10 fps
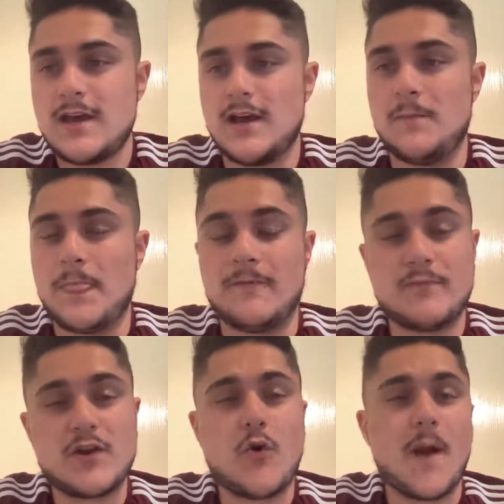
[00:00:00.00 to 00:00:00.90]
I've
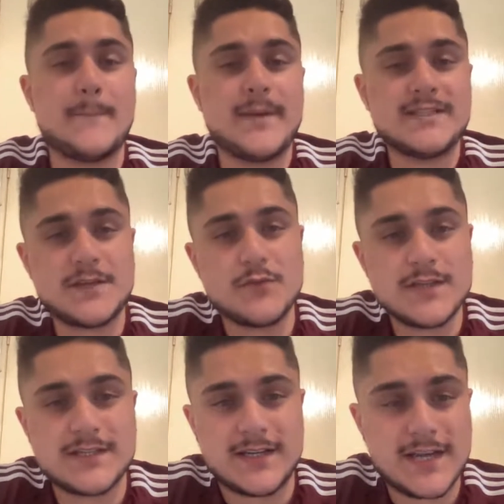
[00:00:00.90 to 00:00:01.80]
been quite busy
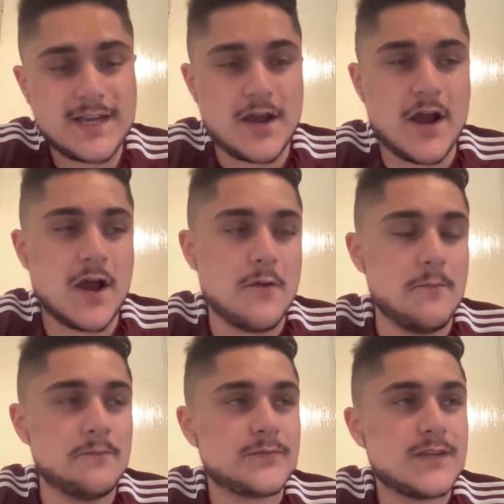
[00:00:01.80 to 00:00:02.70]
recently.
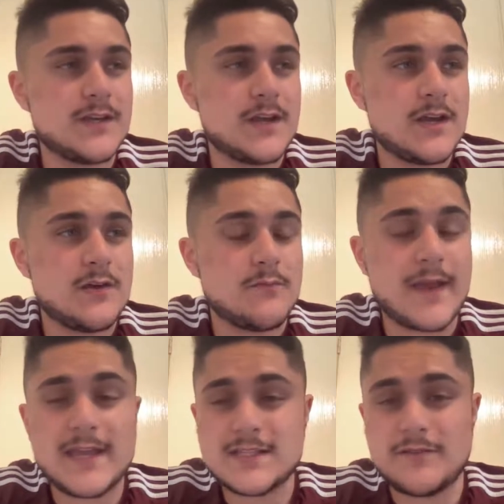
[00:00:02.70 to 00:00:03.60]

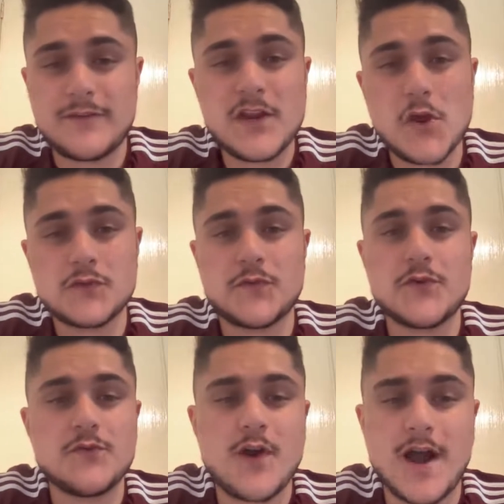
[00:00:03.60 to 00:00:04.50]
Making some videos for
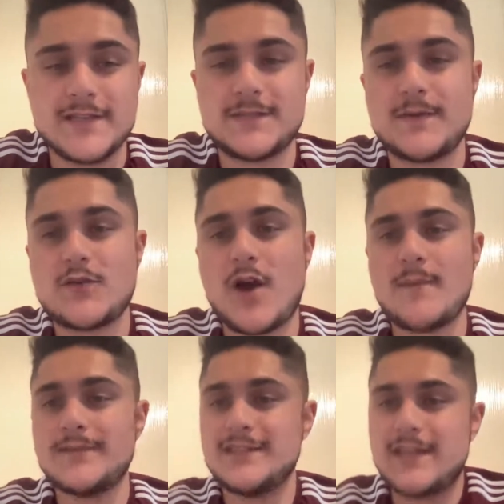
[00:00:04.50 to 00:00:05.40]
you guys. It's been quite
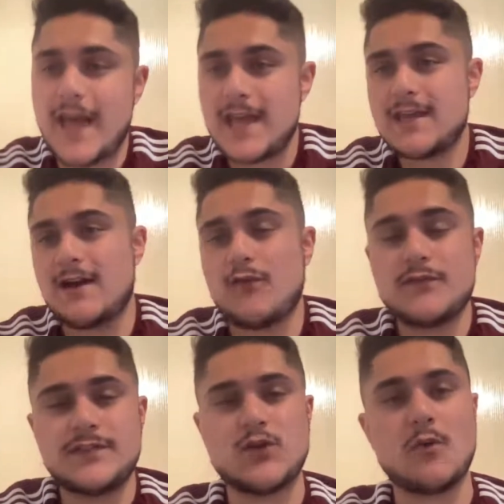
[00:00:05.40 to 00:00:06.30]
a busy day. I've
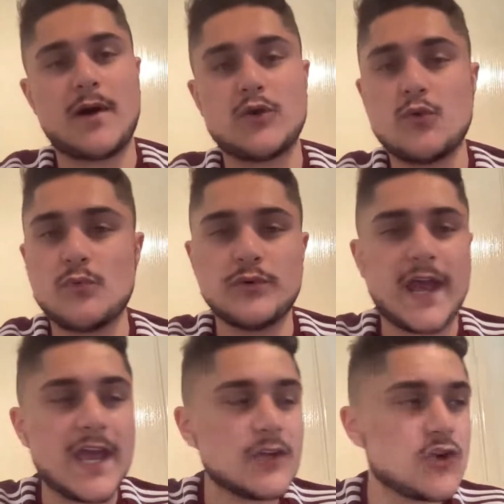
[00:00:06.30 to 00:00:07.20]
obviously got my normal
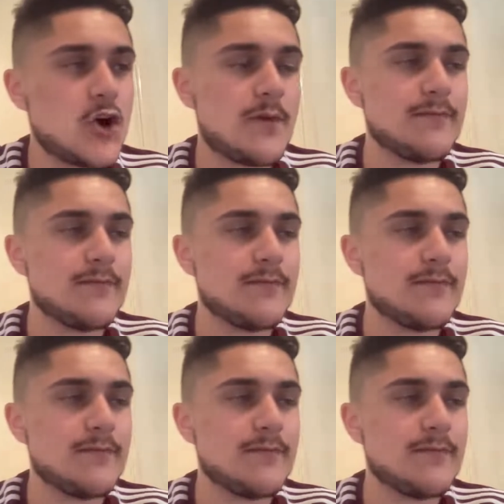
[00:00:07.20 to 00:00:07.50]
day job.